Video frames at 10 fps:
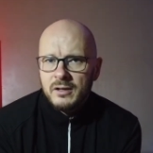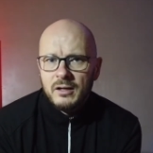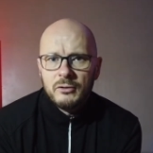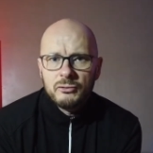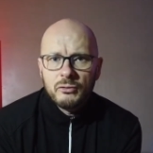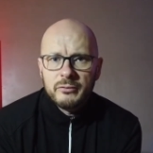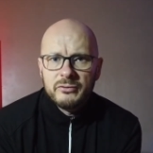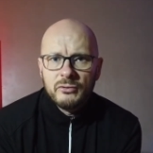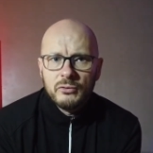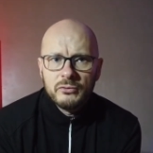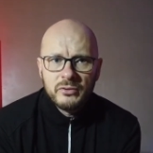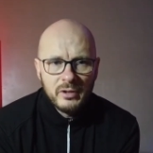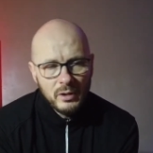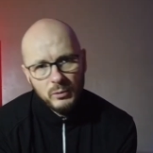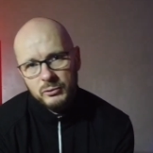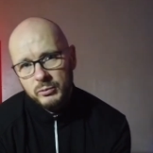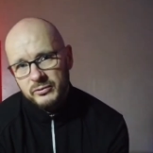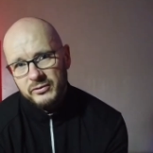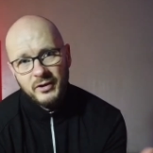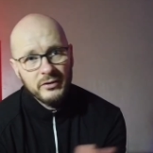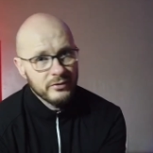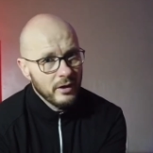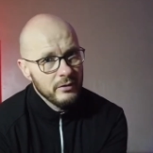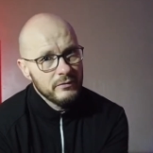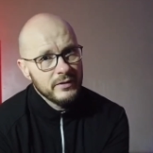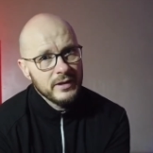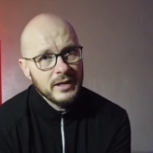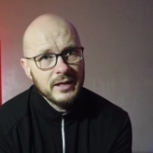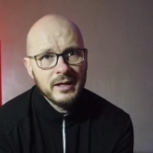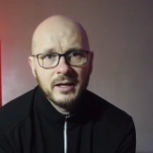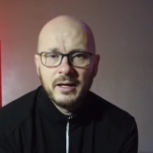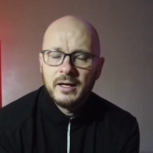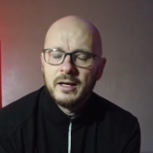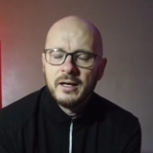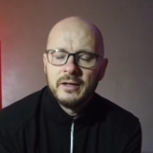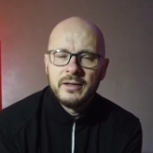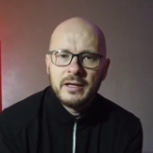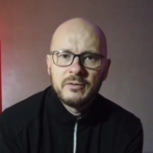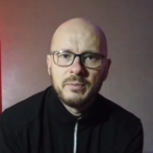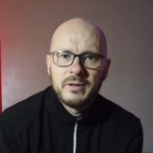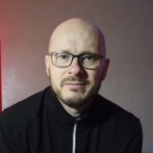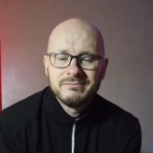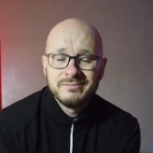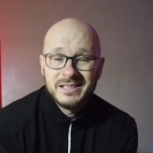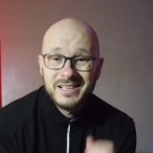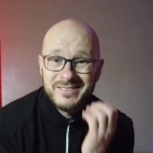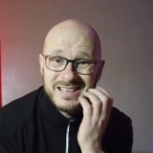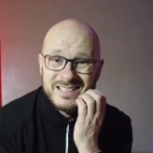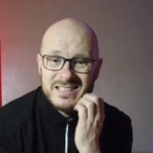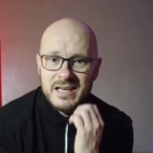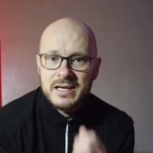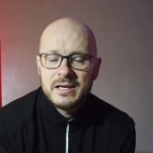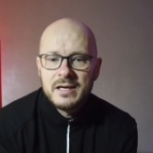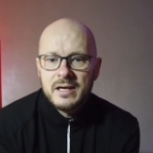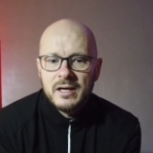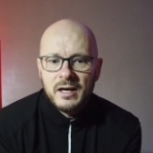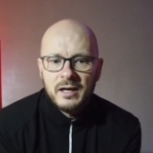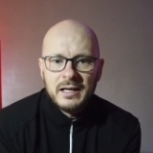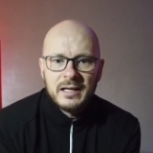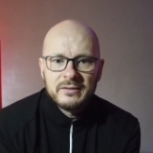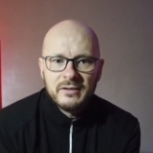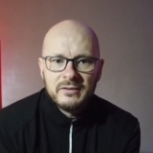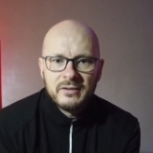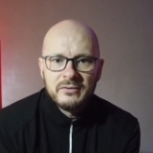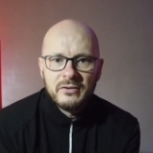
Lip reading: Cut long story short, which we'll discuss over the next year, I elected